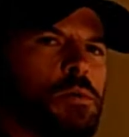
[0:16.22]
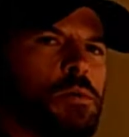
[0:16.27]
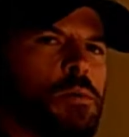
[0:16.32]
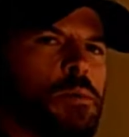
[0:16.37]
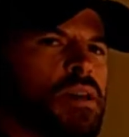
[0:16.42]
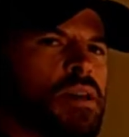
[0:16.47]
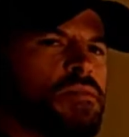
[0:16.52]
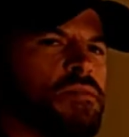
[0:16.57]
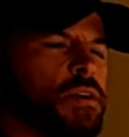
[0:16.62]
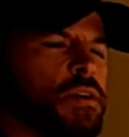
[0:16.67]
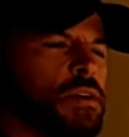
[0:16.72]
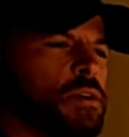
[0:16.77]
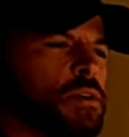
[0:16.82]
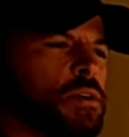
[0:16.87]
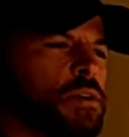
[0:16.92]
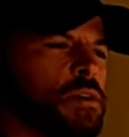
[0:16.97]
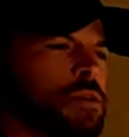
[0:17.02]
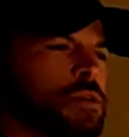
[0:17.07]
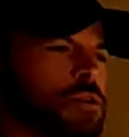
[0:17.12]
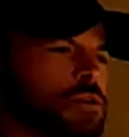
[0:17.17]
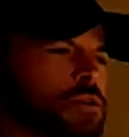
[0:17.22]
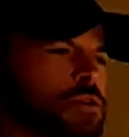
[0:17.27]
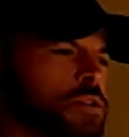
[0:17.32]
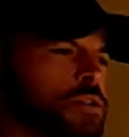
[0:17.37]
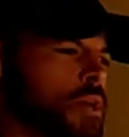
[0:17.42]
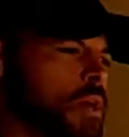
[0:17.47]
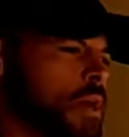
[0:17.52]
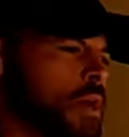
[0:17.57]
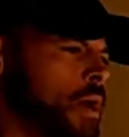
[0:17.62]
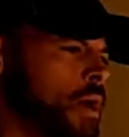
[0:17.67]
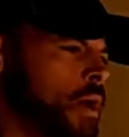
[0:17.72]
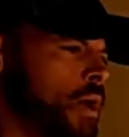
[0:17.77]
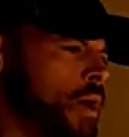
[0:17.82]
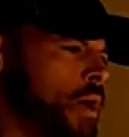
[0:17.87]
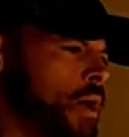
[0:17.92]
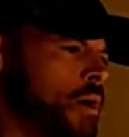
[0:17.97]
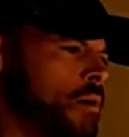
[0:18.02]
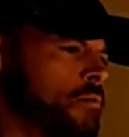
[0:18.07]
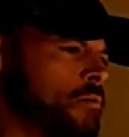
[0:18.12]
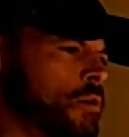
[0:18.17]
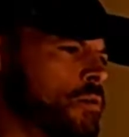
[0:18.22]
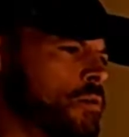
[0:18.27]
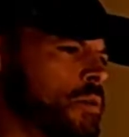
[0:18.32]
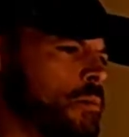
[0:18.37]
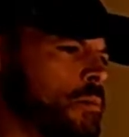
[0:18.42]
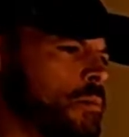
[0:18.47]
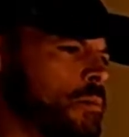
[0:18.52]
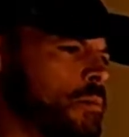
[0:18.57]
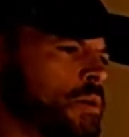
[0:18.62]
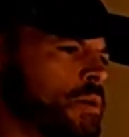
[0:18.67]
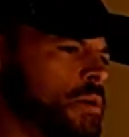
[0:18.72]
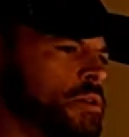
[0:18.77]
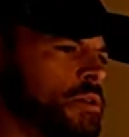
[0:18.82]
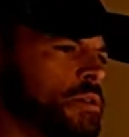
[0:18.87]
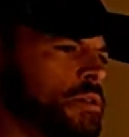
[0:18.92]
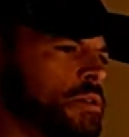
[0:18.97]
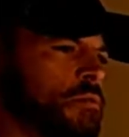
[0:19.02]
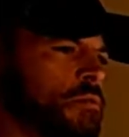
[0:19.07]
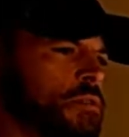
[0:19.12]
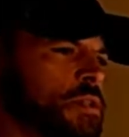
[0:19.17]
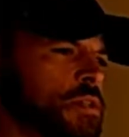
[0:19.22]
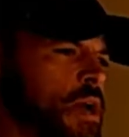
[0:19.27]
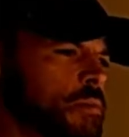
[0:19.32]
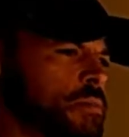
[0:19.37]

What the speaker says: bike fitters. Worked with them in person several times.